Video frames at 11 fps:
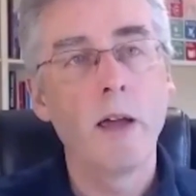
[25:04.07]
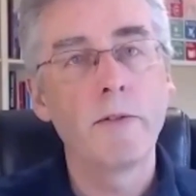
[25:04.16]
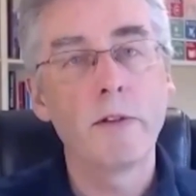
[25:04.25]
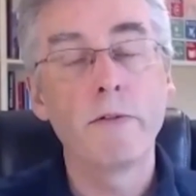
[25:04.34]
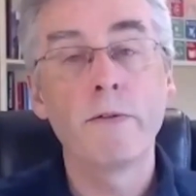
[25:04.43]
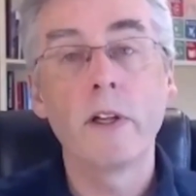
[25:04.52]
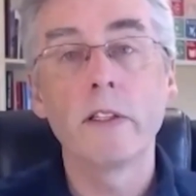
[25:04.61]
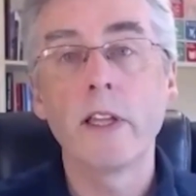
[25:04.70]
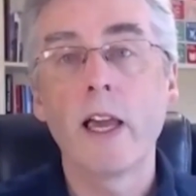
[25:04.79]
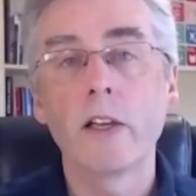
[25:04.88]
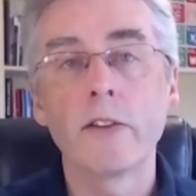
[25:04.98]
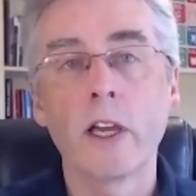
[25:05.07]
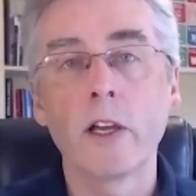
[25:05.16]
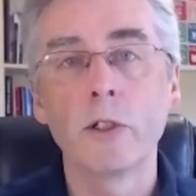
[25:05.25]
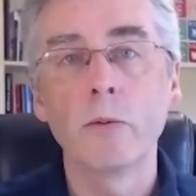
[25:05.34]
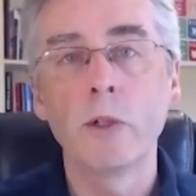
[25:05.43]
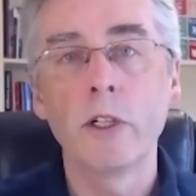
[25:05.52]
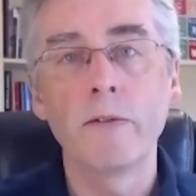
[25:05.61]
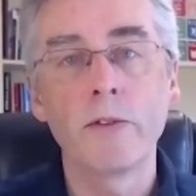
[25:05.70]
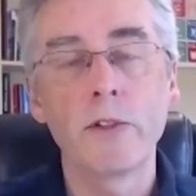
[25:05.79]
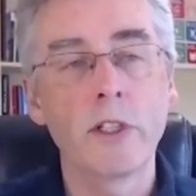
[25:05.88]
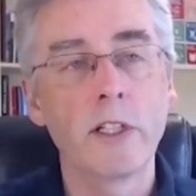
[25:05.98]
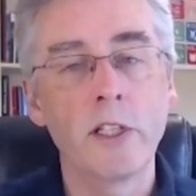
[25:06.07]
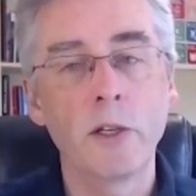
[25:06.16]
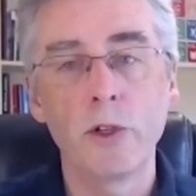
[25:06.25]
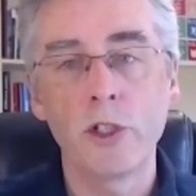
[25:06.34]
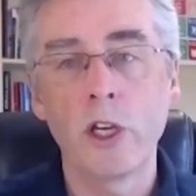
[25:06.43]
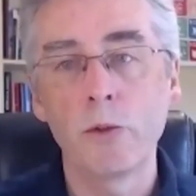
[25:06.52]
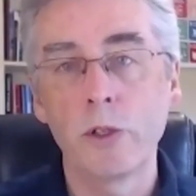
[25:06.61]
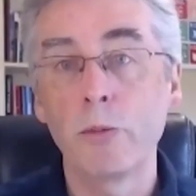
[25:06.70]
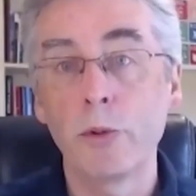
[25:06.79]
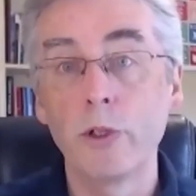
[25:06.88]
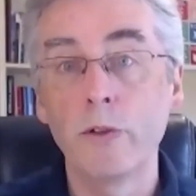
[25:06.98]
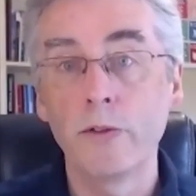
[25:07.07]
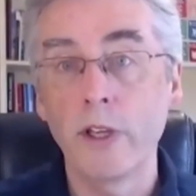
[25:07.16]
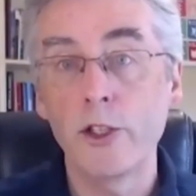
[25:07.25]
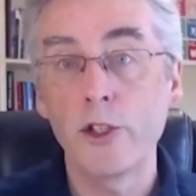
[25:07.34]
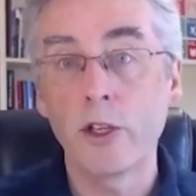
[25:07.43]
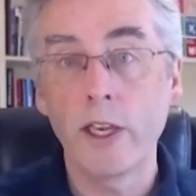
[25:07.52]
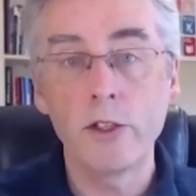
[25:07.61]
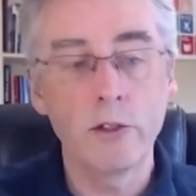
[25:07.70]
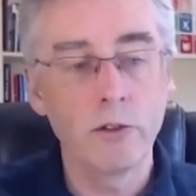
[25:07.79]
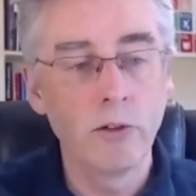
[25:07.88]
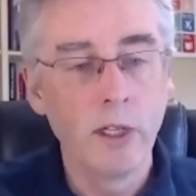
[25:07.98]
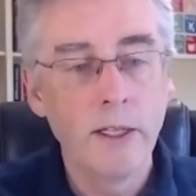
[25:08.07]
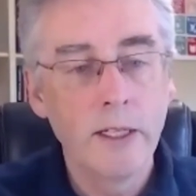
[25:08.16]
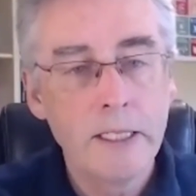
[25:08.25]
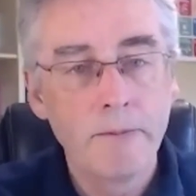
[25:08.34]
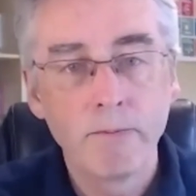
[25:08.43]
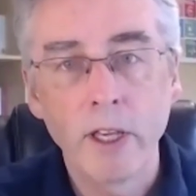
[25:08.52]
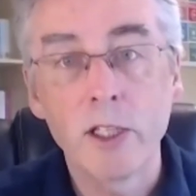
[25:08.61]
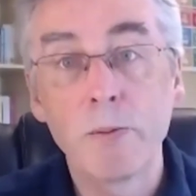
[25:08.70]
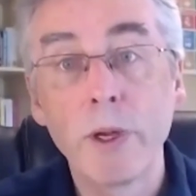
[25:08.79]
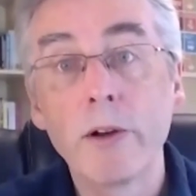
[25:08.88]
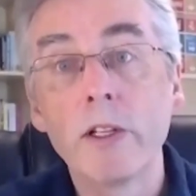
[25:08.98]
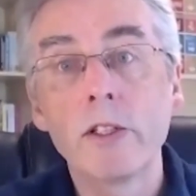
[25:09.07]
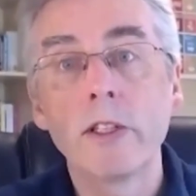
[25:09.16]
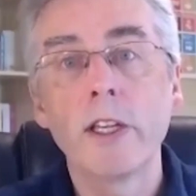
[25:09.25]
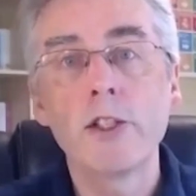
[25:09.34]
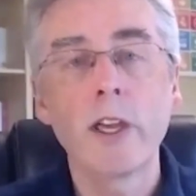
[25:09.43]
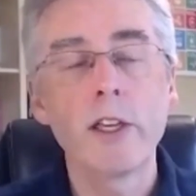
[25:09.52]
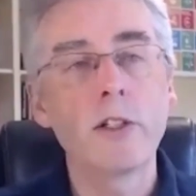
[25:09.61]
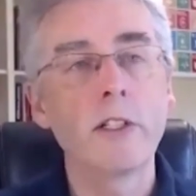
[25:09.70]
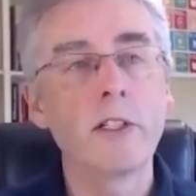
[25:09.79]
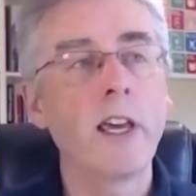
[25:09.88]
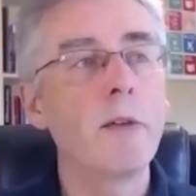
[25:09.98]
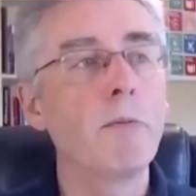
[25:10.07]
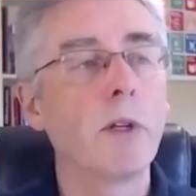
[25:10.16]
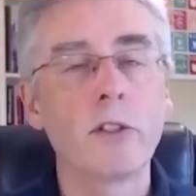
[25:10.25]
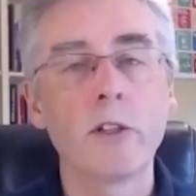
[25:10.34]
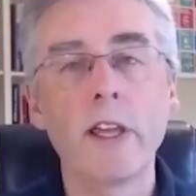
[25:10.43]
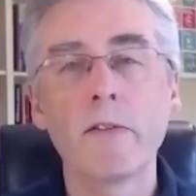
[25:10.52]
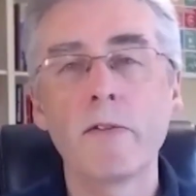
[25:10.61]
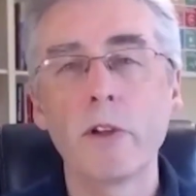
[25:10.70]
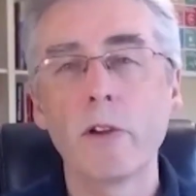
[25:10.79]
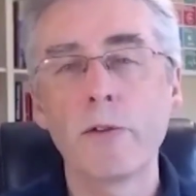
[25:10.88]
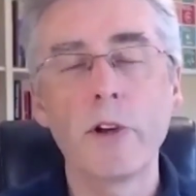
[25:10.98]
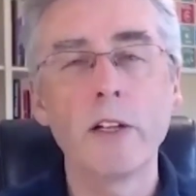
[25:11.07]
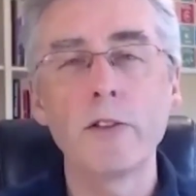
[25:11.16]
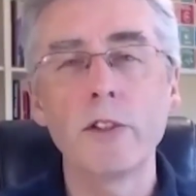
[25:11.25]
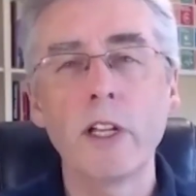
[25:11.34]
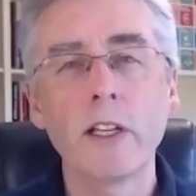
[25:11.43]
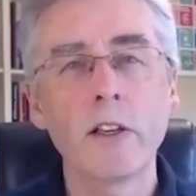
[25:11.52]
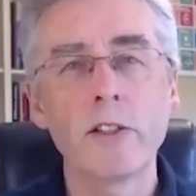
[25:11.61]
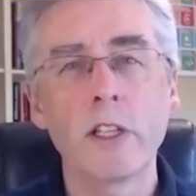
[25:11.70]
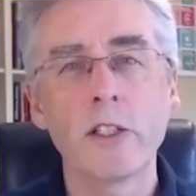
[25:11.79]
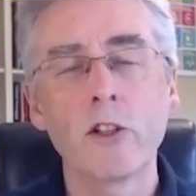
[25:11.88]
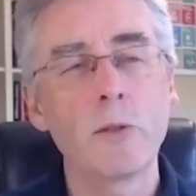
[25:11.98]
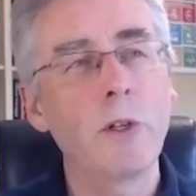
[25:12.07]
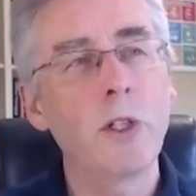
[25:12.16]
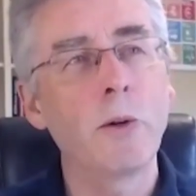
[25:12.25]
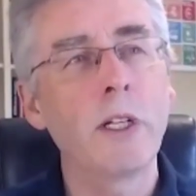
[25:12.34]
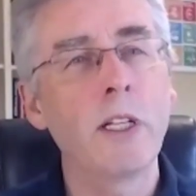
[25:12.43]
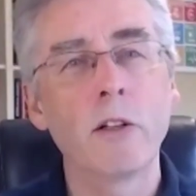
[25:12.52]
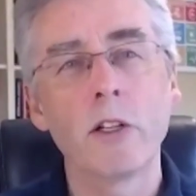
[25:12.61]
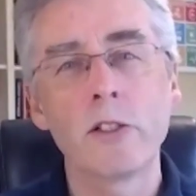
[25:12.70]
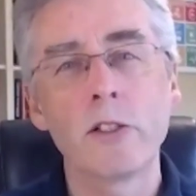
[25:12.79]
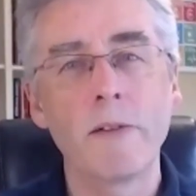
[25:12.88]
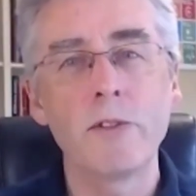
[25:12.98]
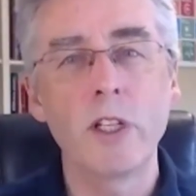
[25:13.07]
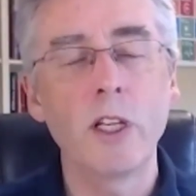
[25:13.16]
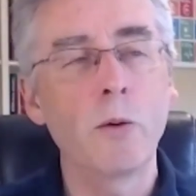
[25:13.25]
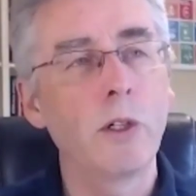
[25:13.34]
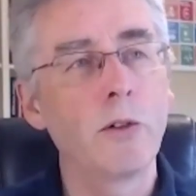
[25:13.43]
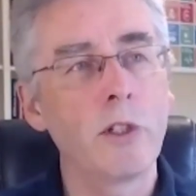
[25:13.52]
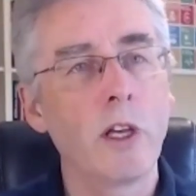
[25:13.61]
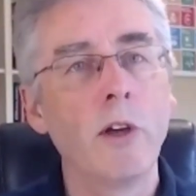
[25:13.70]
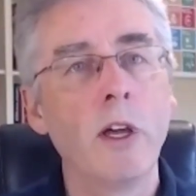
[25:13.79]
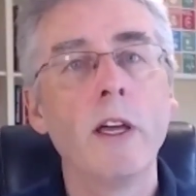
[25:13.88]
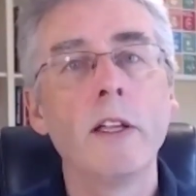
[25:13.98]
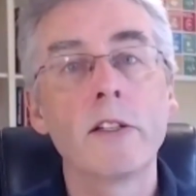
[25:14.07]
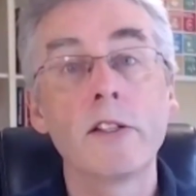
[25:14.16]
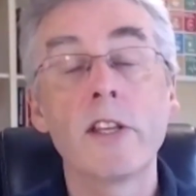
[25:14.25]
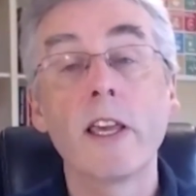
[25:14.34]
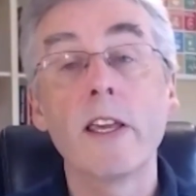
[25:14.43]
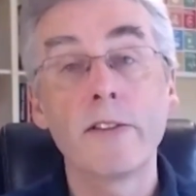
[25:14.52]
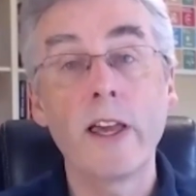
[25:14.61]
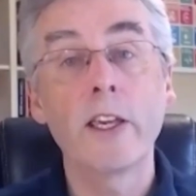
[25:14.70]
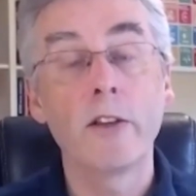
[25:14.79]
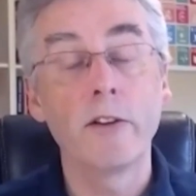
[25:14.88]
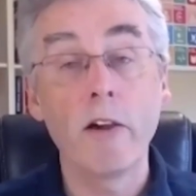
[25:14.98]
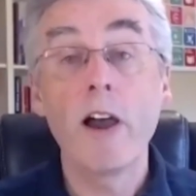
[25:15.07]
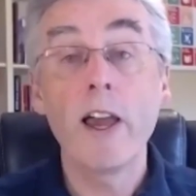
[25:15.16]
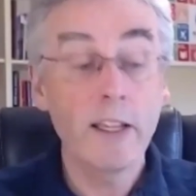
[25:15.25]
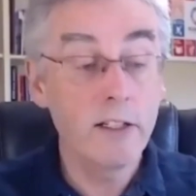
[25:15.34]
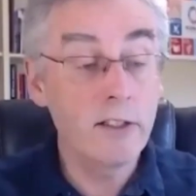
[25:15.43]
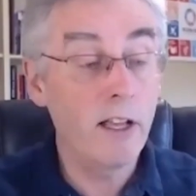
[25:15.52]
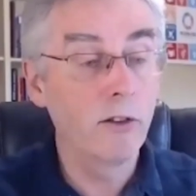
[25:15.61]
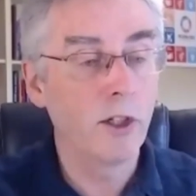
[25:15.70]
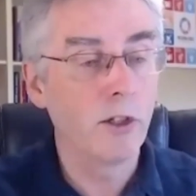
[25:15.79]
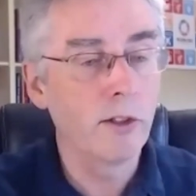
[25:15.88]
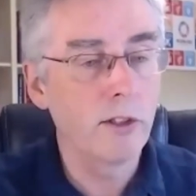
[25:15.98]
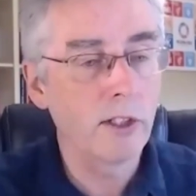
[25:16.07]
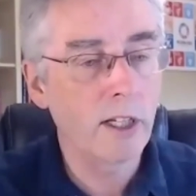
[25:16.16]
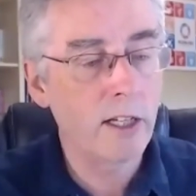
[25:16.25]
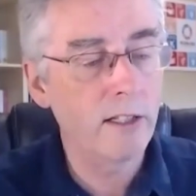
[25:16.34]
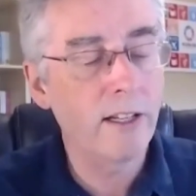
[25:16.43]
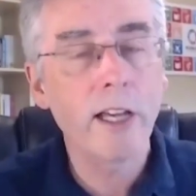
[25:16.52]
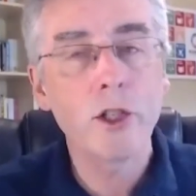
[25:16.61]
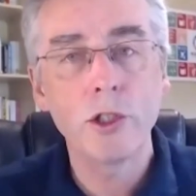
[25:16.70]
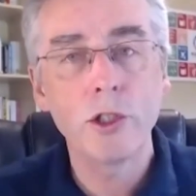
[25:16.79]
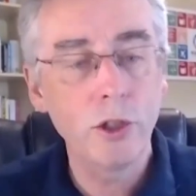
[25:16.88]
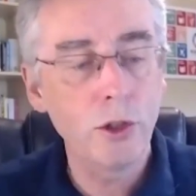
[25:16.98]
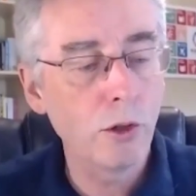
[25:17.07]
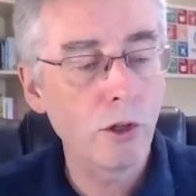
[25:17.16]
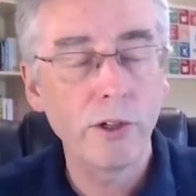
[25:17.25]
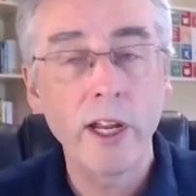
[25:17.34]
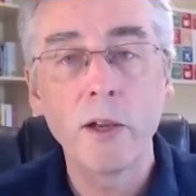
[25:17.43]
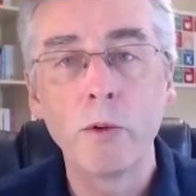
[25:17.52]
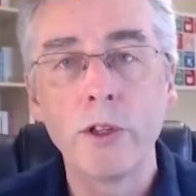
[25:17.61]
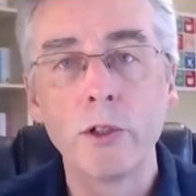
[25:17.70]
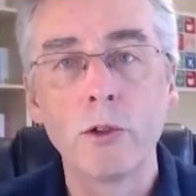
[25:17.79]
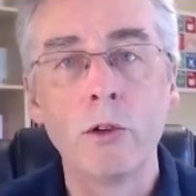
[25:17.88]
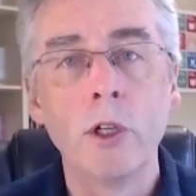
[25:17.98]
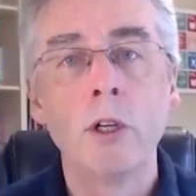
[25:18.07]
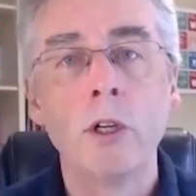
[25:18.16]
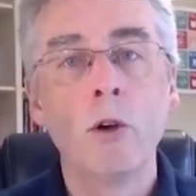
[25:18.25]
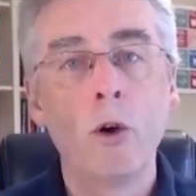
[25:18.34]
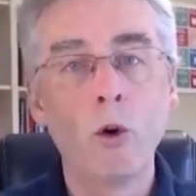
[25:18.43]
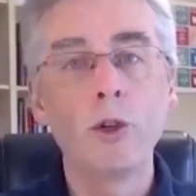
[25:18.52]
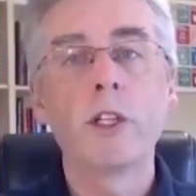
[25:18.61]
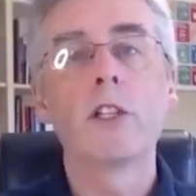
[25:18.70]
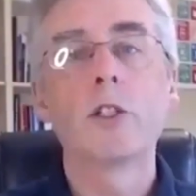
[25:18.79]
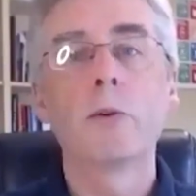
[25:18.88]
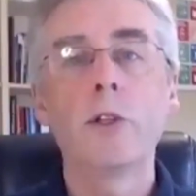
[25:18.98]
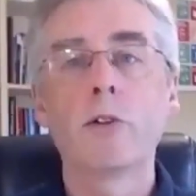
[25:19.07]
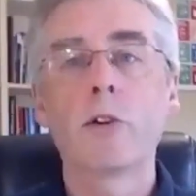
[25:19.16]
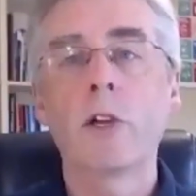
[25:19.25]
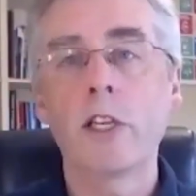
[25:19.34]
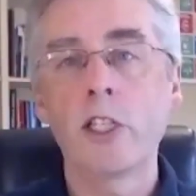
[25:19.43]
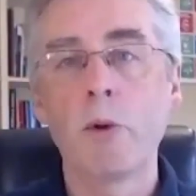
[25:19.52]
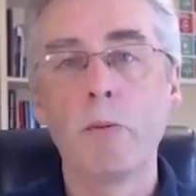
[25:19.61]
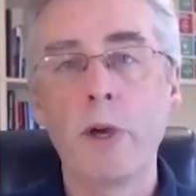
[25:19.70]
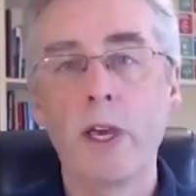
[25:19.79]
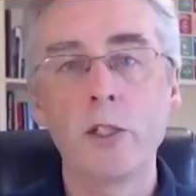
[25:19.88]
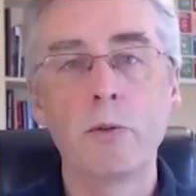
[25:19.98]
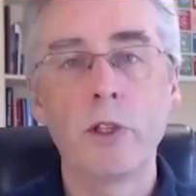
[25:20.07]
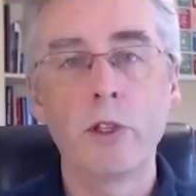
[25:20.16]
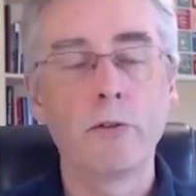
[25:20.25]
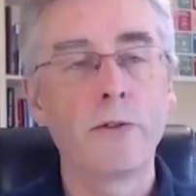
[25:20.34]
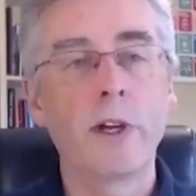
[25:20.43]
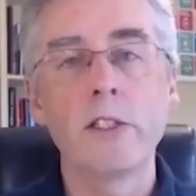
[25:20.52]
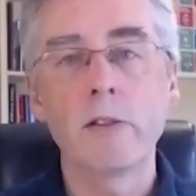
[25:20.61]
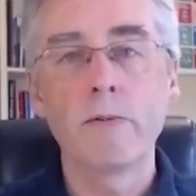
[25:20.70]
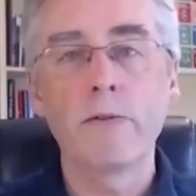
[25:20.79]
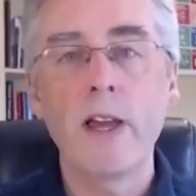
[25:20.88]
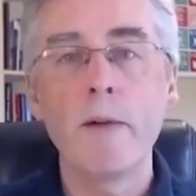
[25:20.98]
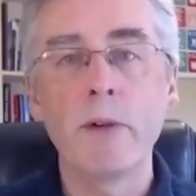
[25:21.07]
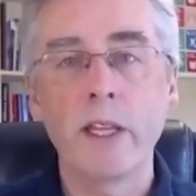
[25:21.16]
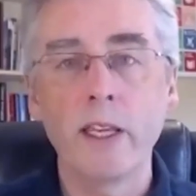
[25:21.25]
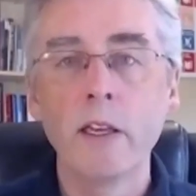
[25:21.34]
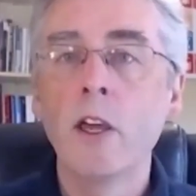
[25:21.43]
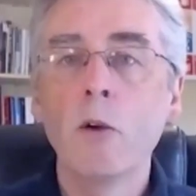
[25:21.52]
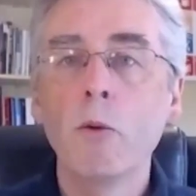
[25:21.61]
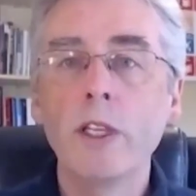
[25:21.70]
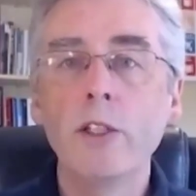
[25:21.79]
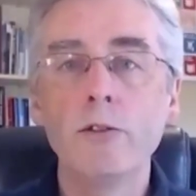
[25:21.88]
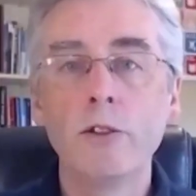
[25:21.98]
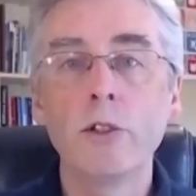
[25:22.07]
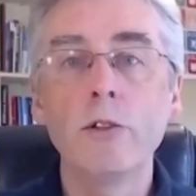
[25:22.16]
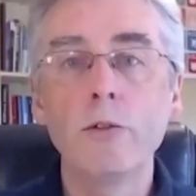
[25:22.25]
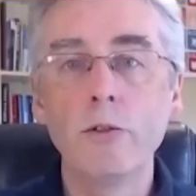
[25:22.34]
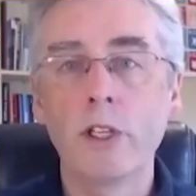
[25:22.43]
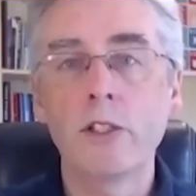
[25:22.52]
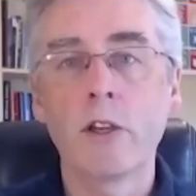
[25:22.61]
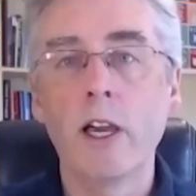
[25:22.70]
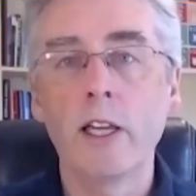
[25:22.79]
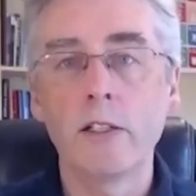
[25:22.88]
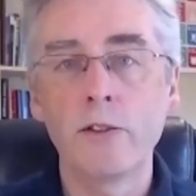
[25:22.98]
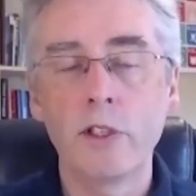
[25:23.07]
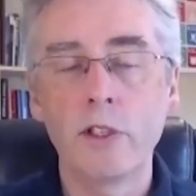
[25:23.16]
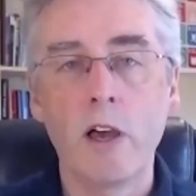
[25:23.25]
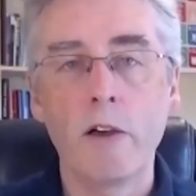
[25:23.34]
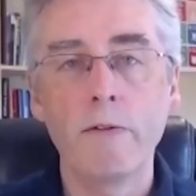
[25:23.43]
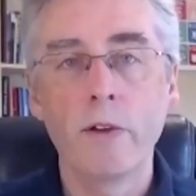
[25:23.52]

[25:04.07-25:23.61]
To fund that group learning facility, which helps improve the educational experience and the educational attainment. So that for 100 delegates, that's cost me $20, 17 quid or so, to say thank you. Now, I can tell you that the connection you create with your audience, with your customer base, with your friends and family, when you do this kind of stuff,